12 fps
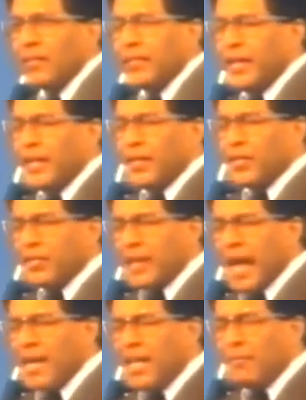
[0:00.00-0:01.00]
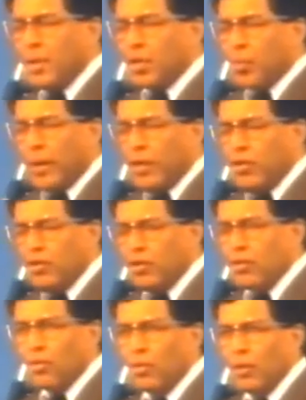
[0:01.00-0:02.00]
that is standing between
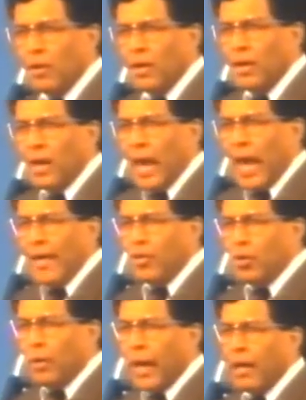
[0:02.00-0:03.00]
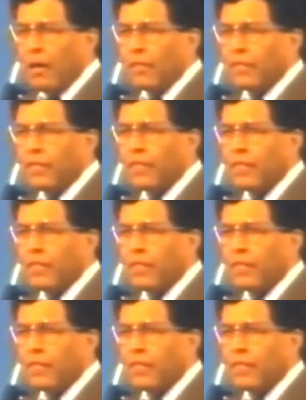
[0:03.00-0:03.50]
you and your health,